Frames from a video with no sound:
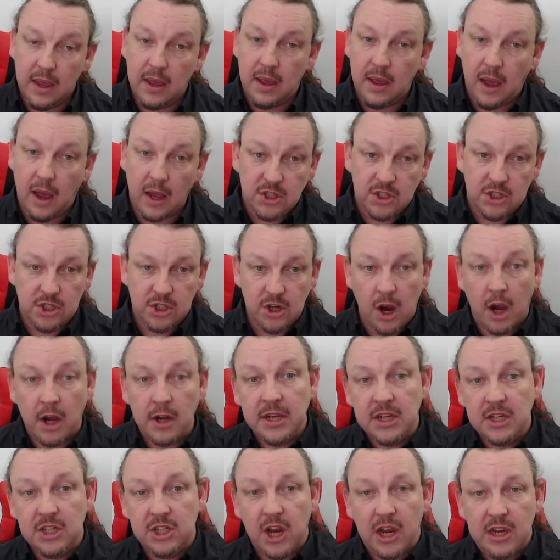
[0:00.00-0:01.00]
Us
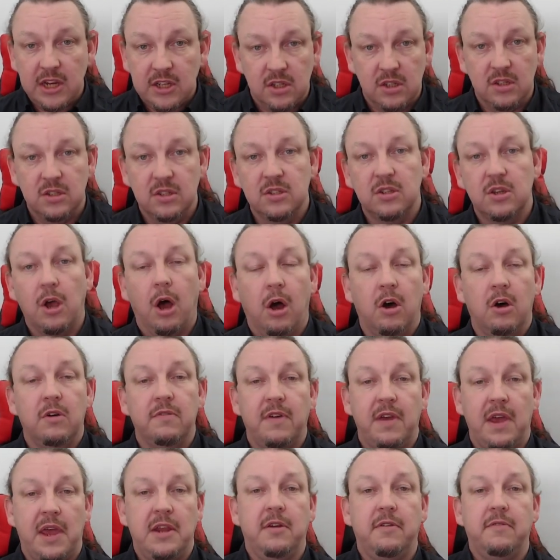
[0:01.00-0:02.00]
shiny chasers of
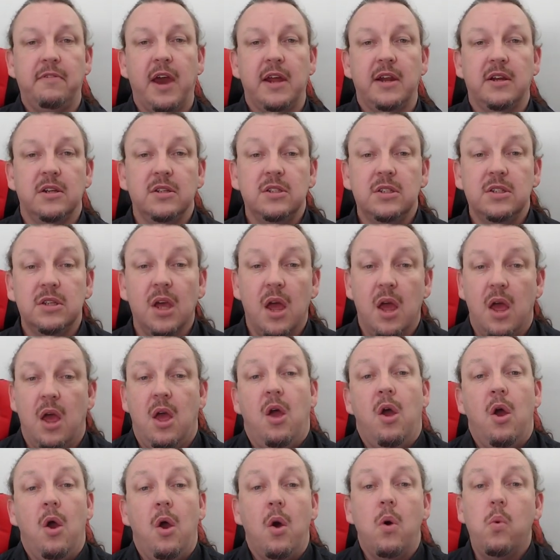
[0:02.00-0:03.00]
innovators,
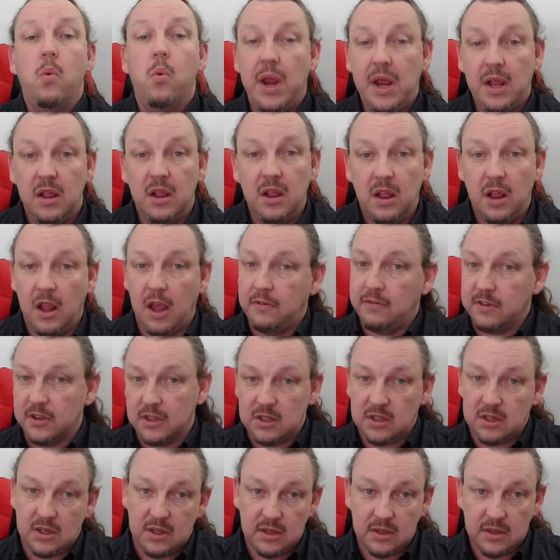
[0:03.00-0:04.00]
we love
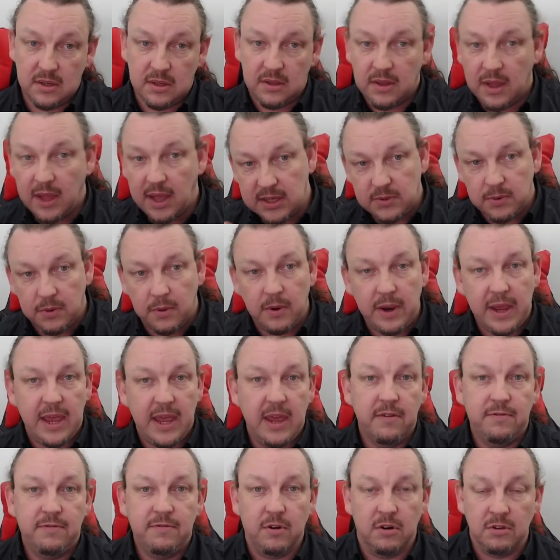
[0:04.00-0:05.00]
it. That's what we're
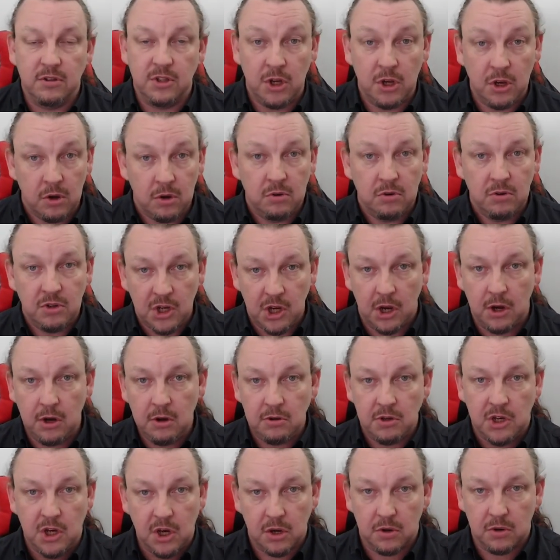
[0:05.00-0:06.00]
here for. New, new,
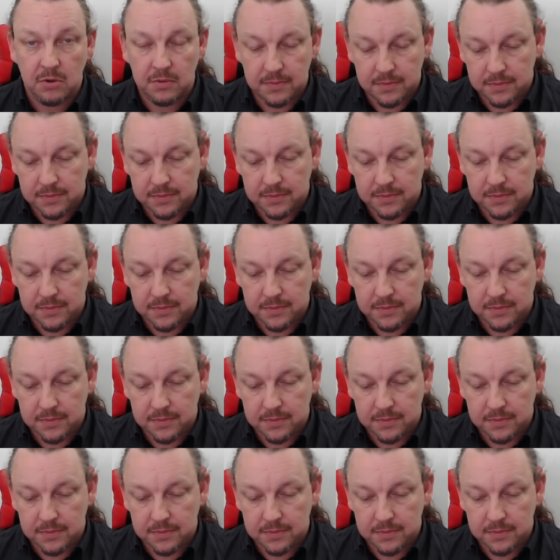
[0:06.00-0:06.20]
new.